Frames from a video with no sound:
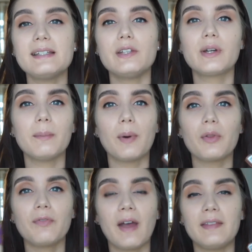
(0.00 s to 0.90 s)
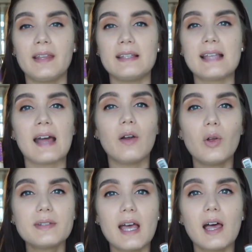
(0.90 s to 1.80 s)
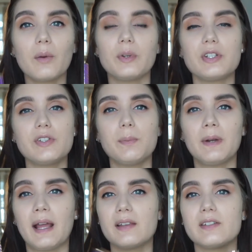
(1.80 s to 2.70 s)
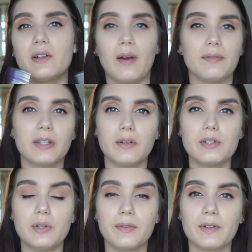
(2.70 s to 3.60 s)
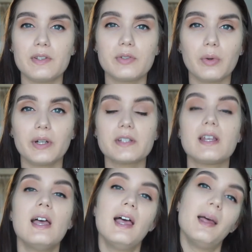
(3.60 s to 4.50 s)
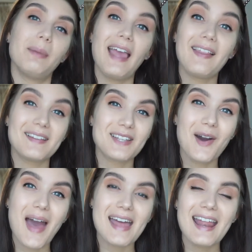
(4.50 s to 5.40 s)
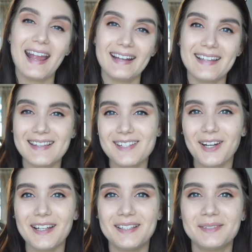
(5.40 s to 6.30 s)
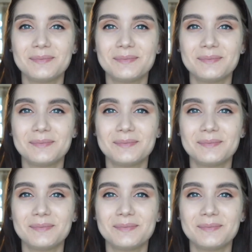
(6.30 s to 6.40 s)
You can both find these at Ulta, which is super nice so you don't have to go to two different stores. But yeah, let's go ahead and get started.